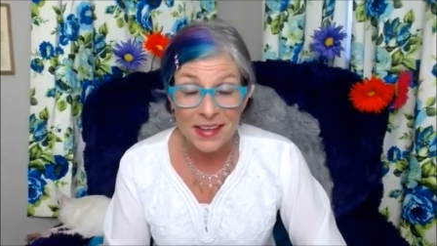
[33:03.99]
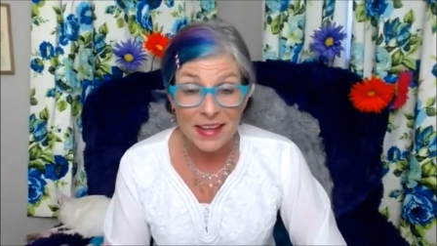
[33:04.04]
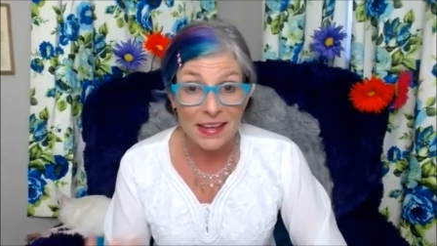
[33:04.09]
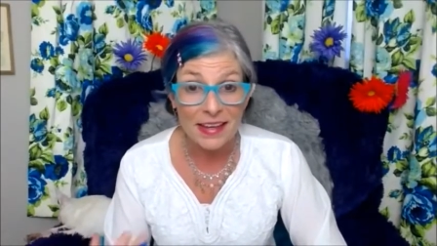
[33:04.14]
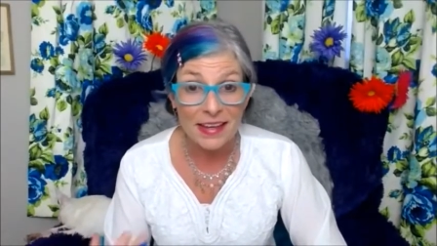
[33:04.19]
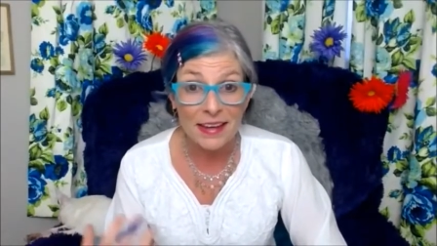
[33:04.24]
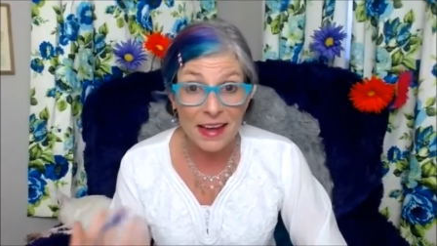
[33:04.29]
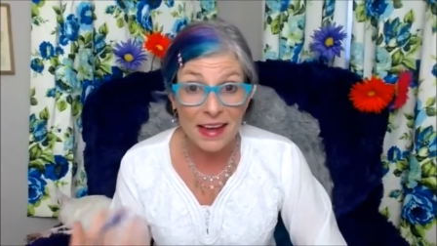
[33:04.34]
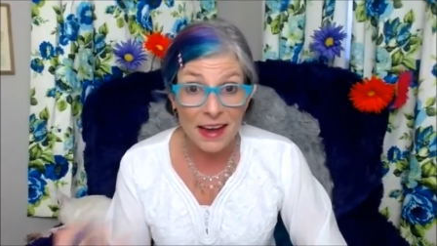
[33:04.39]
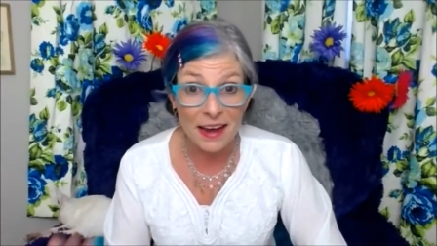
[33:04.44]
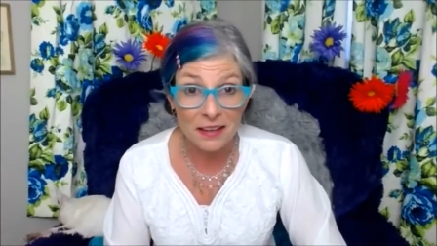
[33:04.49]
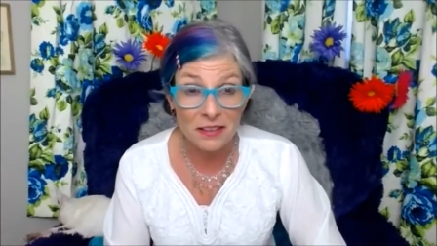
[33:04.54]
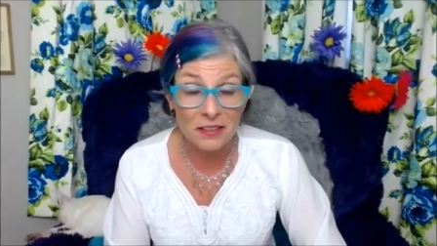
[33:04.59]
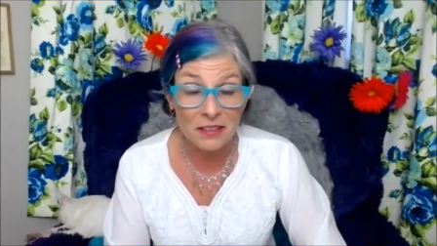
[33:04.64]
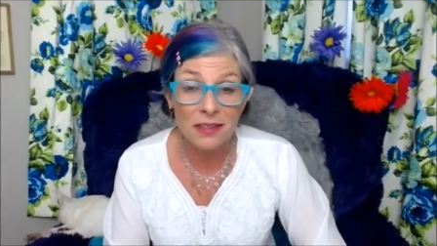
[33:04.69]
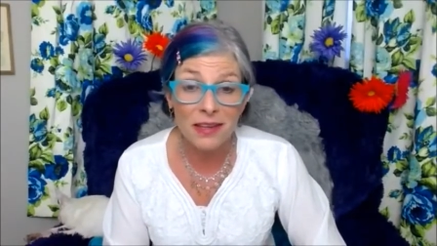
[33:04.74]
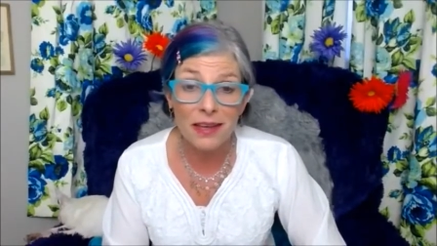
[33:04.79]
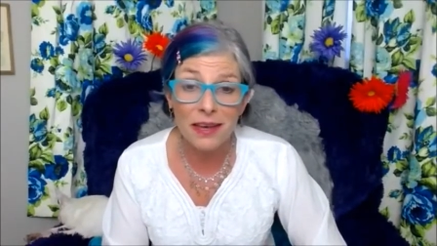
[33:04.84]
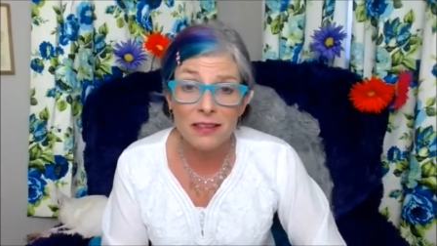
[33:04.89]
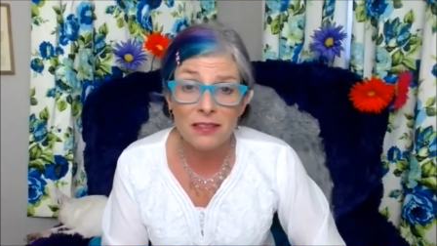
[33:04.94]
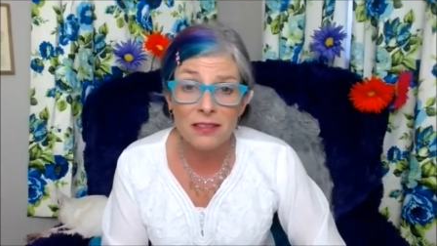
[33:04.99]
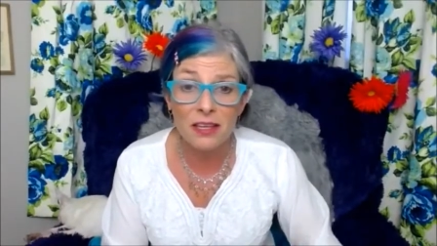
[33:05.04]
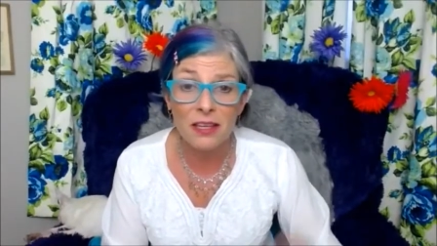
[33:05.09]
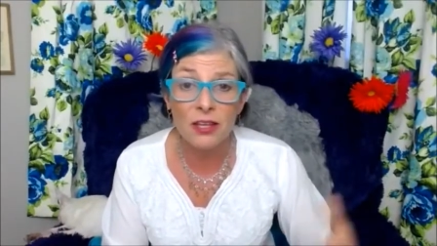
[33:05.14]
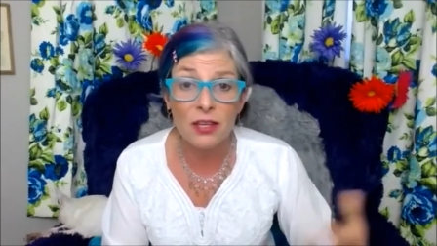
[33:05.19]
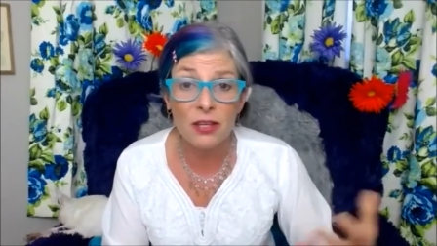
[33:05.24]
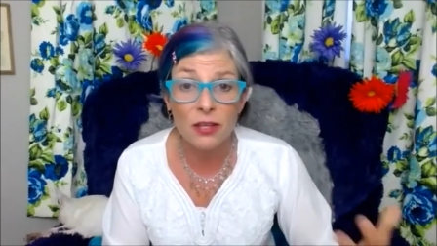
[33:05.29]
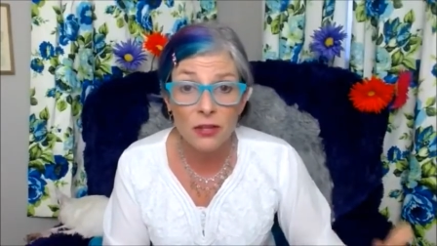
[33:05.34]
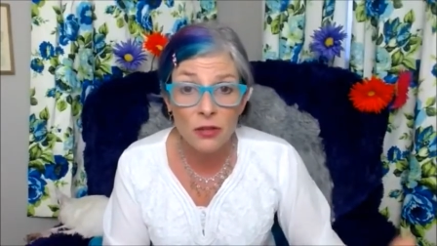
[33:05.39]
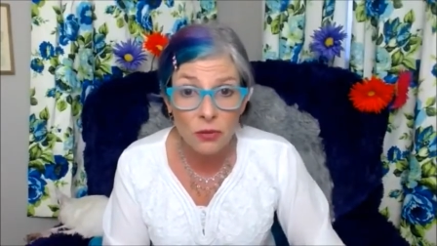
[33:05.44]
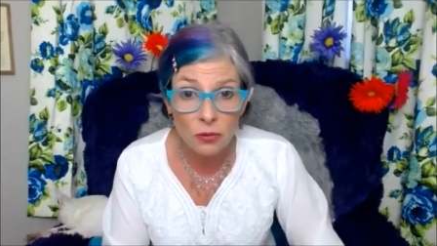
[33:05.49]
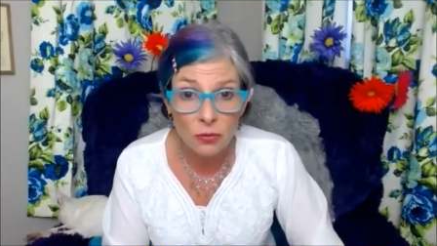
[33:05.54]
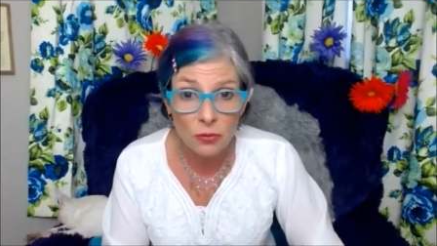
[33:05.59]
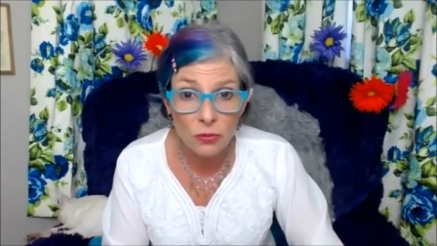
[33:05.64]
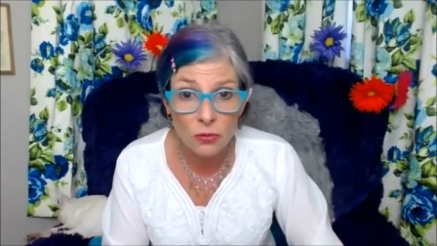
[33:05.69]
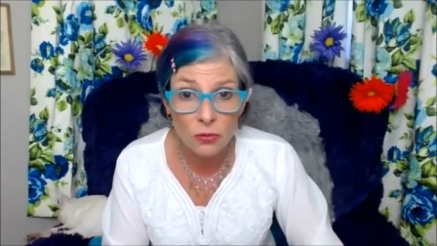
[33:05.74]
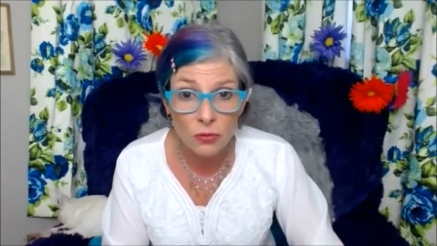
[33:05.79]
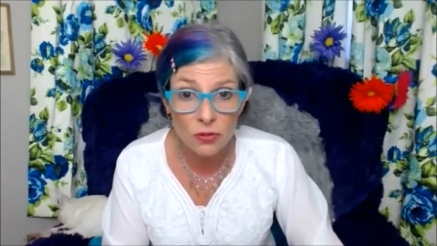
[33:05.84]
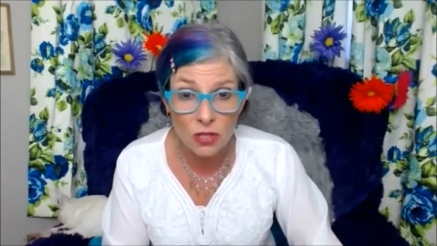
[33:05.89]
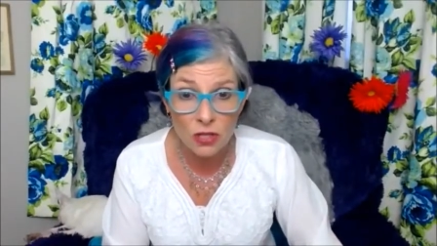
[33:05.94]
it actually has a
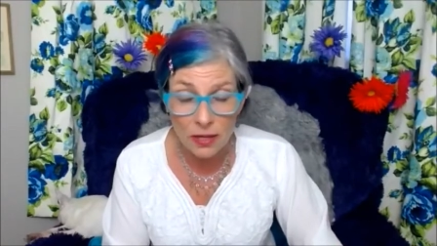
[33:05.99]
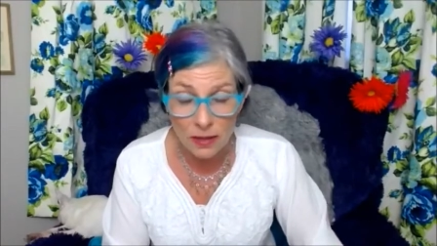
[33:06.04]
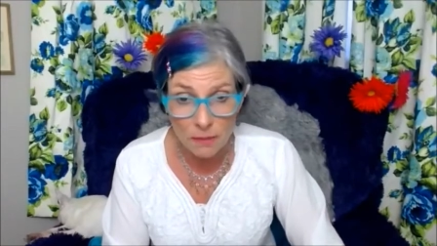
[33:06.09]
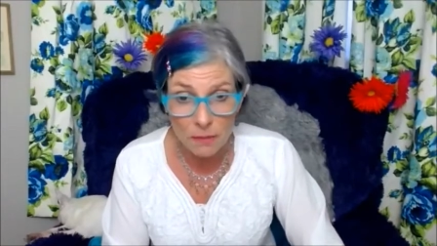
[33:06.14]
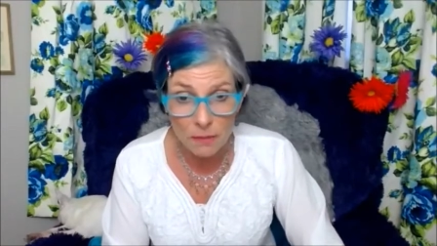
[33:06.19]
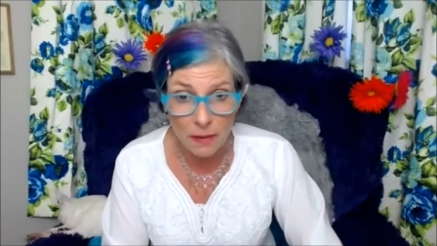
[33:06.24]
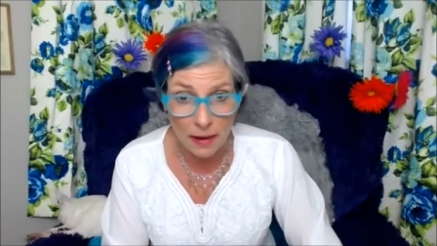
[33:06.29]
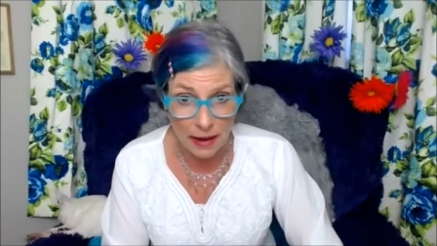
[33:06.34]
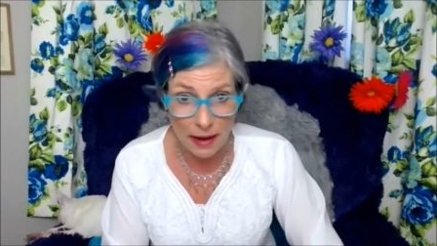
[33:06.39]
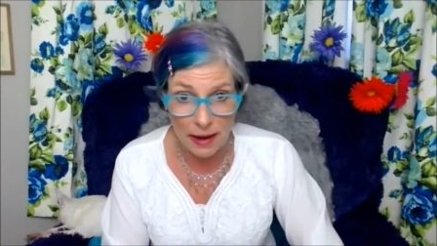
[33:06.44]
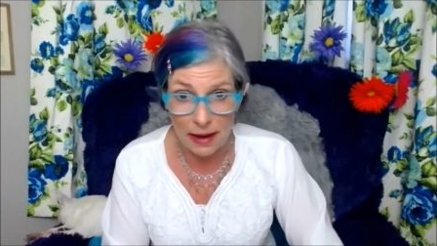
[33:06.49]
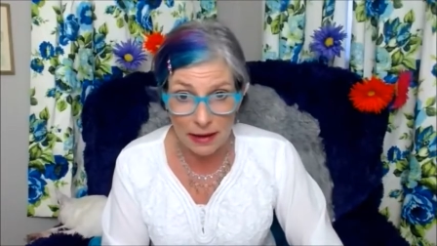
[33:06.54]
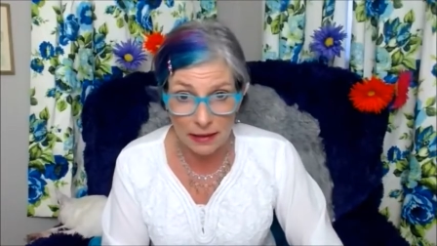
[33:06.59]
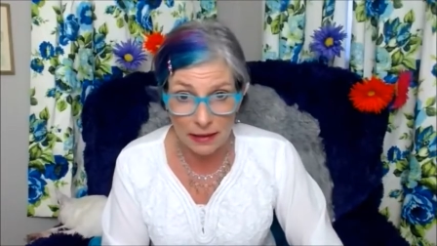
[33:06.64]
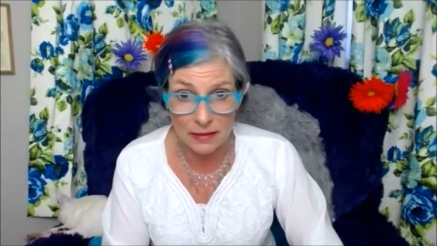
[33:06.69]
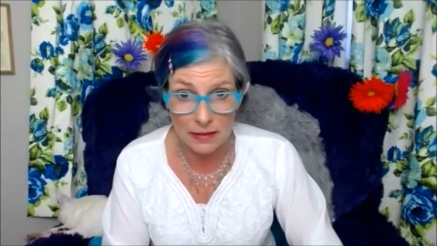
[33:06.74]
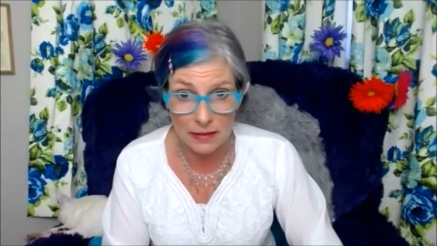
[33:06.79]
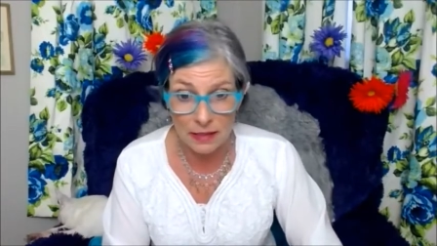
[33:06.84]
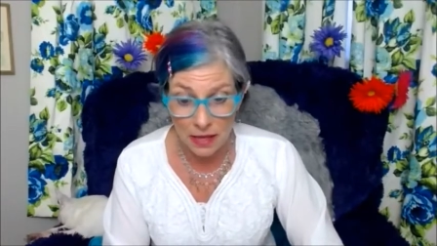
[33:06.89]
huge impact